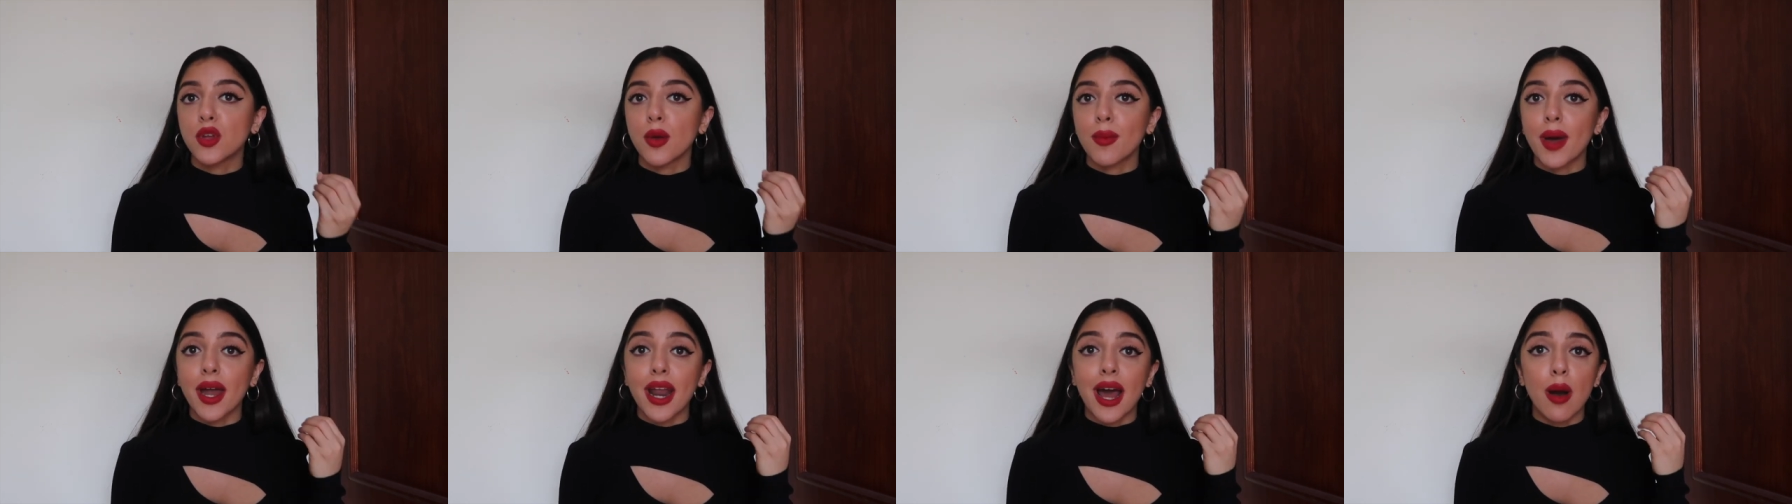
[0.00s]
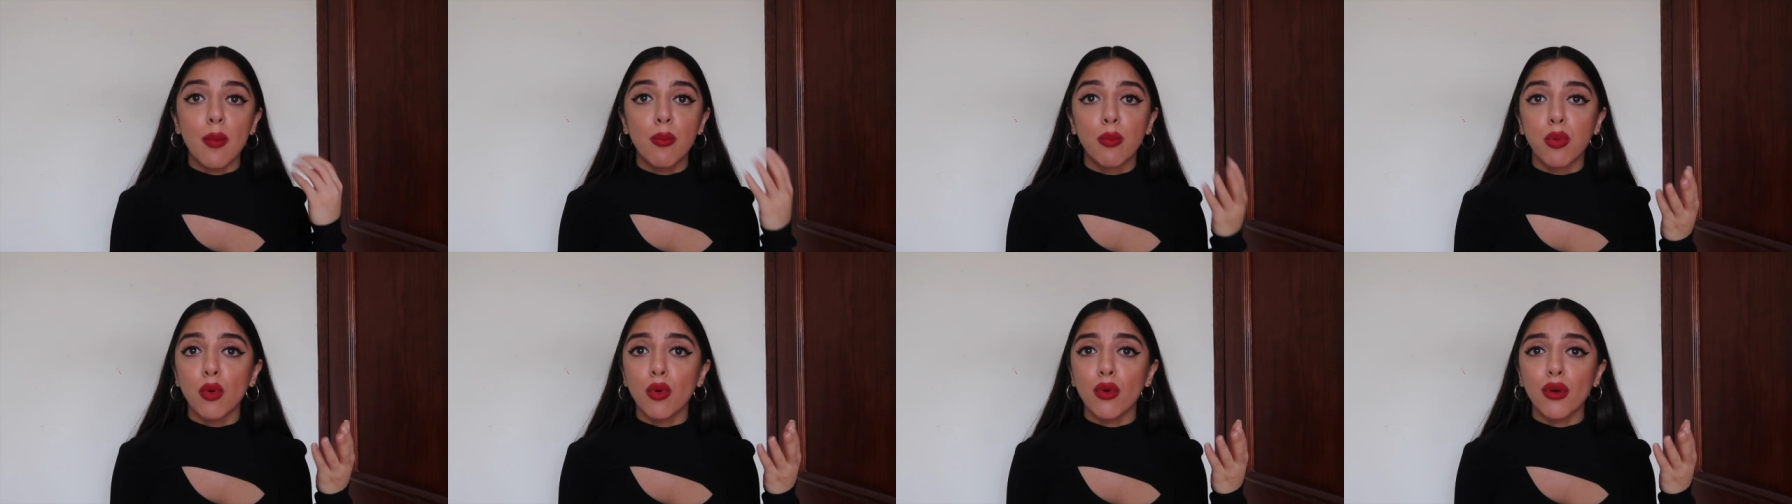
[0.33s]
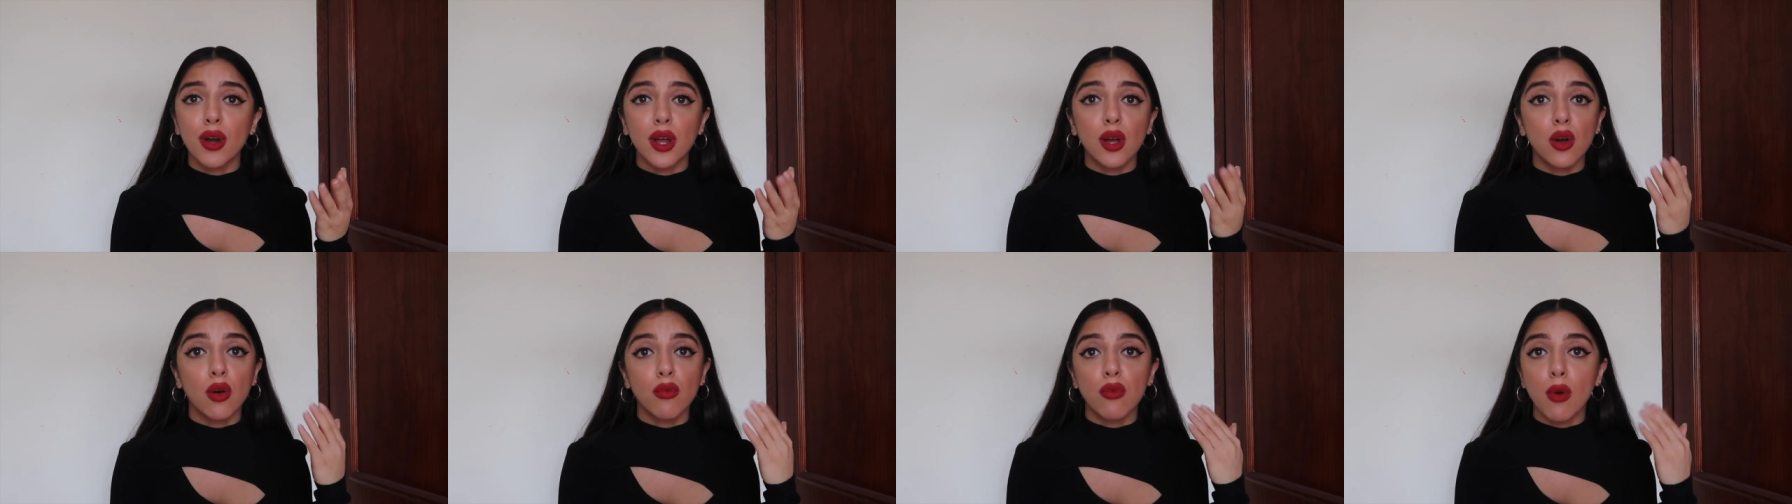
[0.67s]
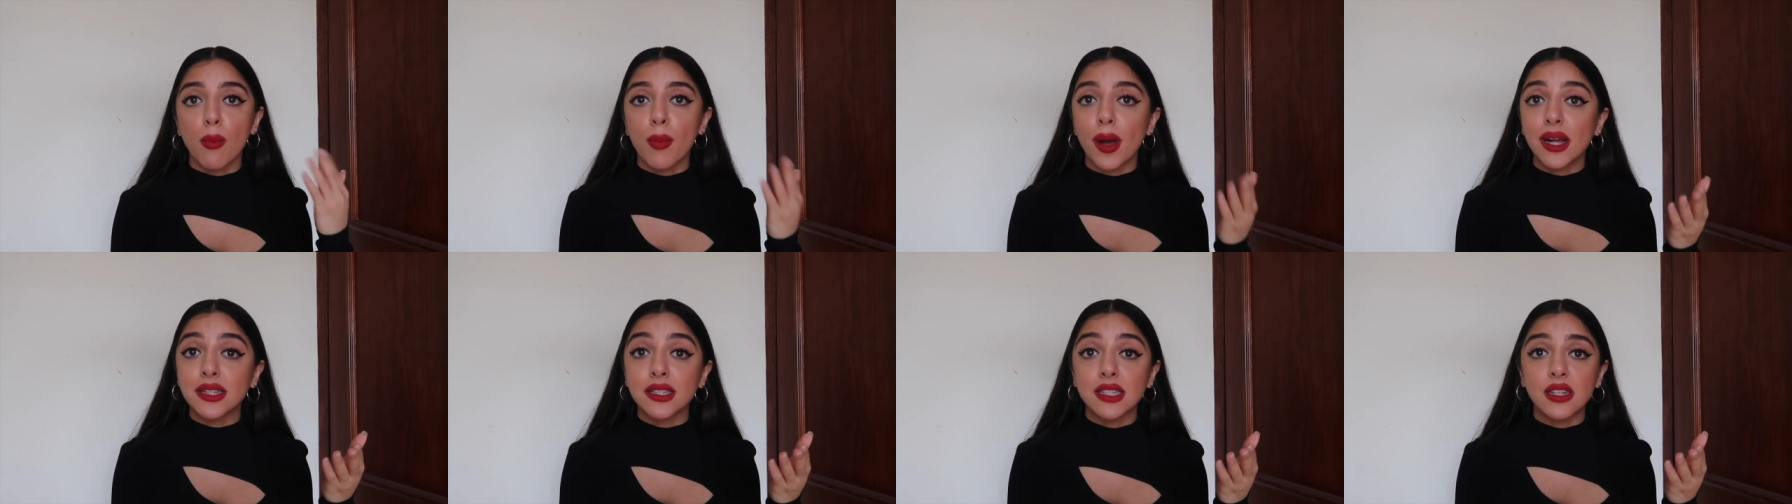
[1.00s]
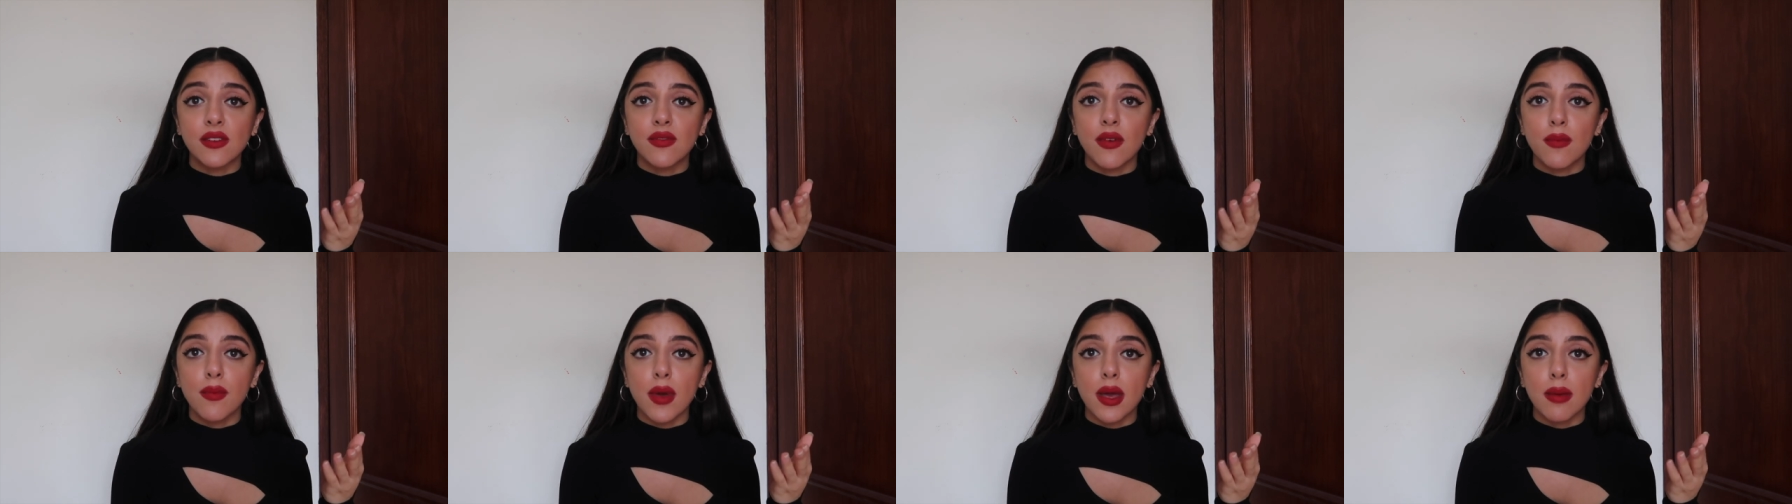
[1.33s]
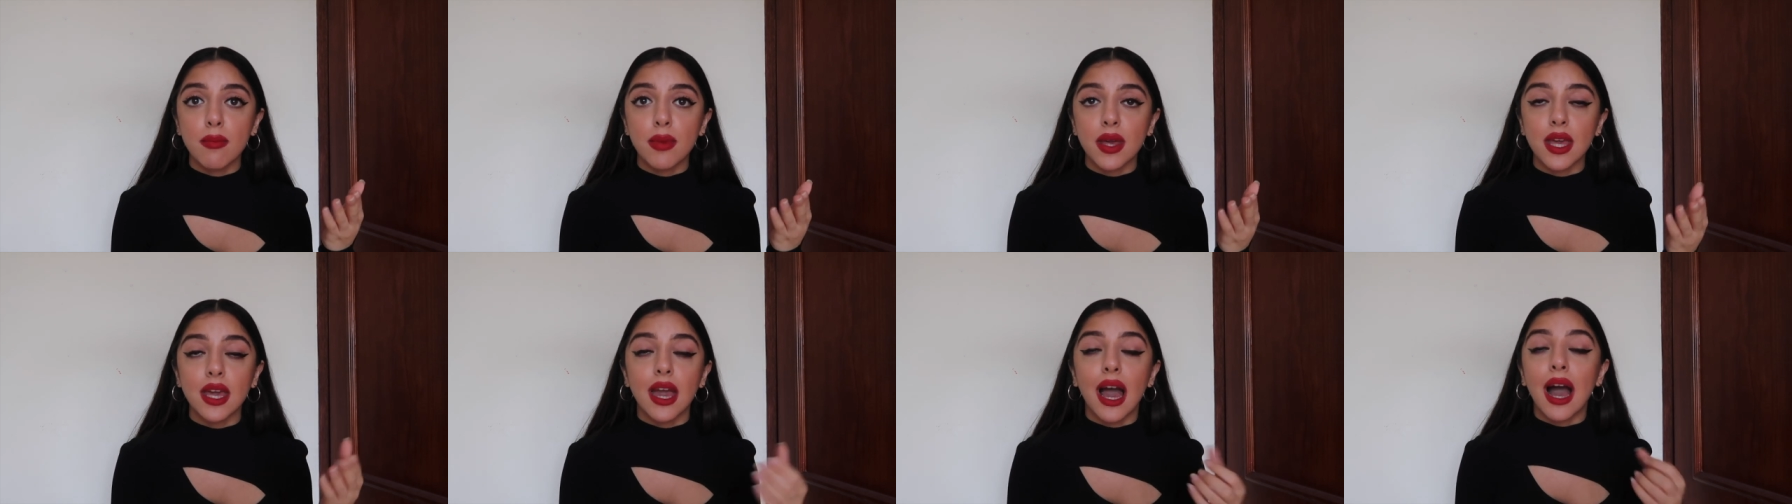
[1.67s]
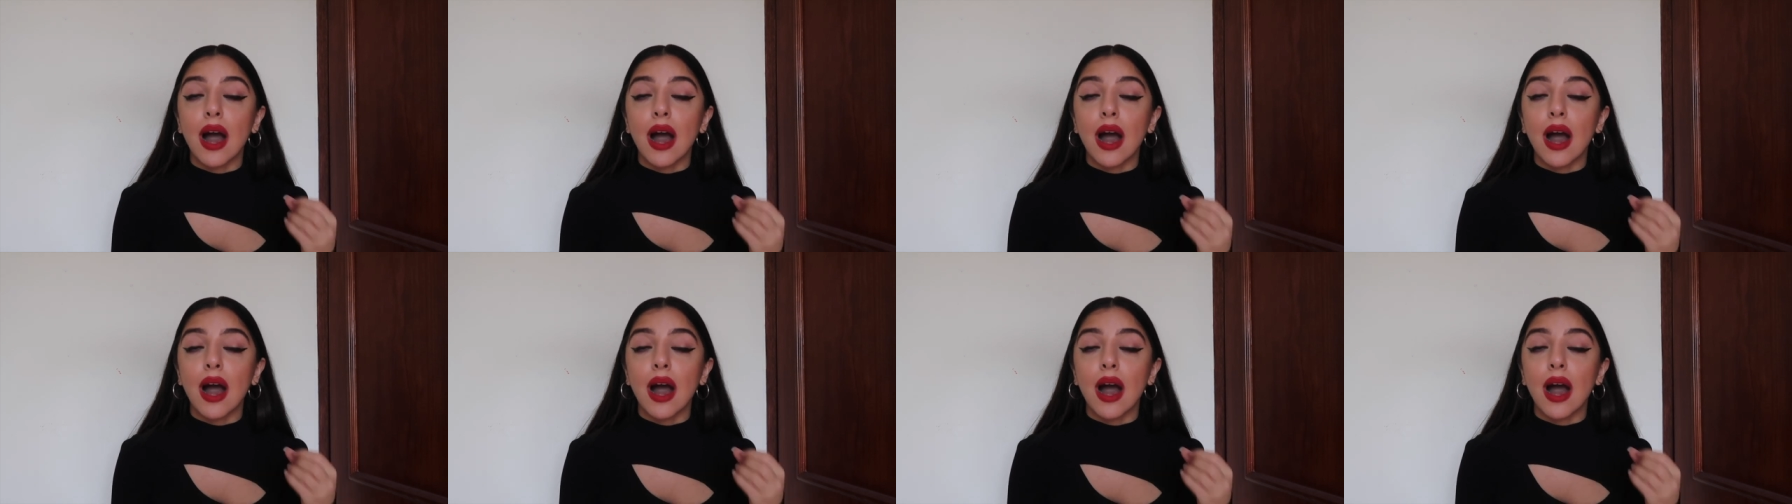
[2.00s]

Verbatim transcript: No matter how boring or repetitive it may be,